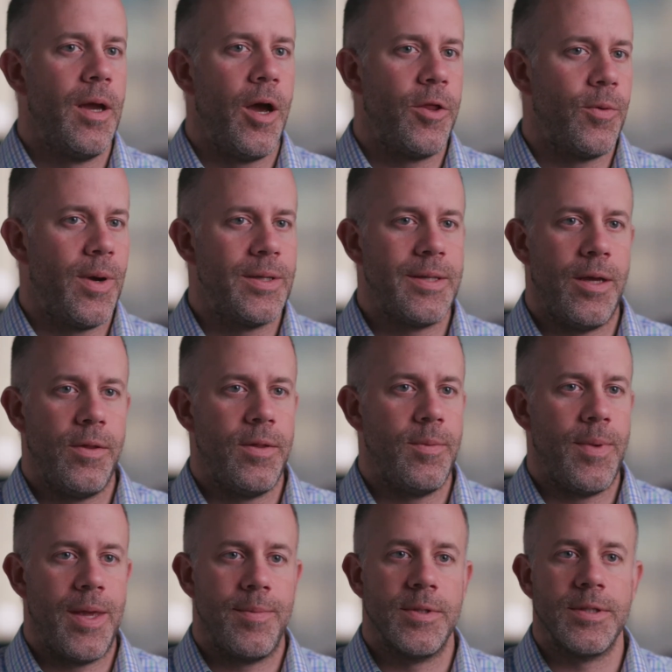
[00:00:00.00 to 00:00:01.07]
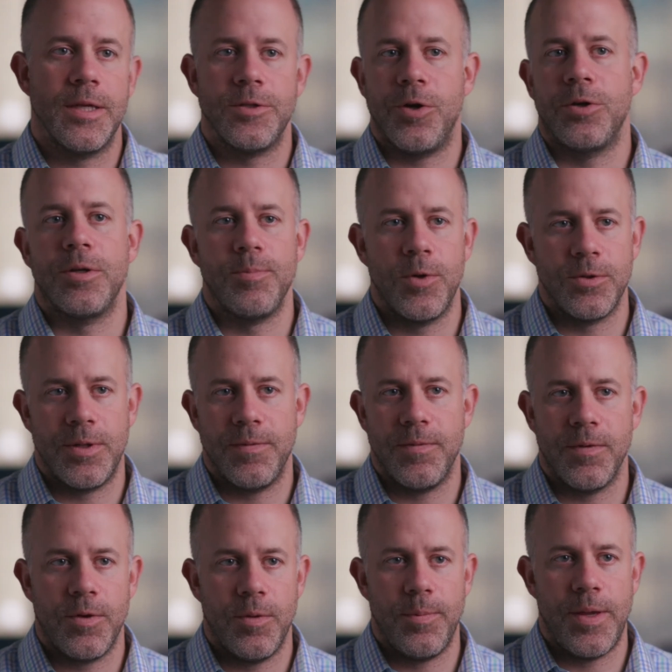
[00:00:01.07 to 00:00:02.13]
otherwise healthy babies as our most
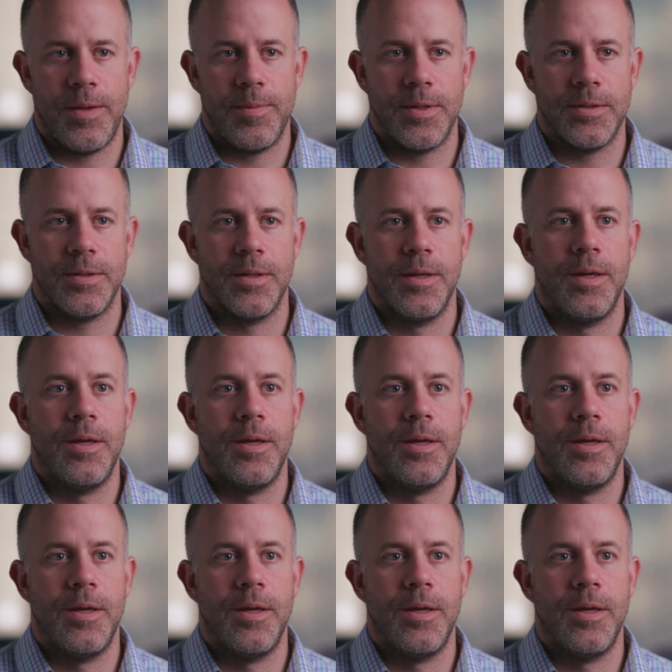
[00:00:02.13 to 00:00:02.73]
difficult babies.